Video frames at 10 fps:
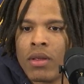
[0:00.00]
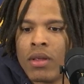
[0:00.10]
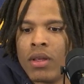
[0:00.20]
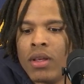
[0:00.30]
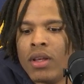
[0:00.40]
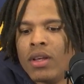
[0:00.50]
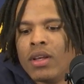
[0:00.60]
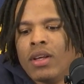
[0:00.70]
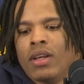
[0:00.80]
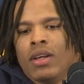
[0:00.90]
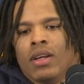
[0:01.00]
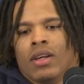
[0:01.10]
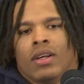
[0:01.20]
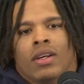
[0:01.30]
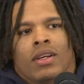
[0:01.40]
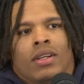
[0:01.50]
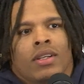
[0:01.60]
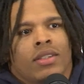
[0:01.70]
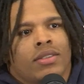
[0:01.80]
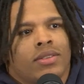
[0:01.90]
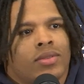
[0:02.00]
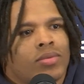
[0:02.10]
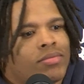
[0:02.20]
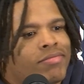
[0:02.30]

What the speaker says: No one is speaking in this clip.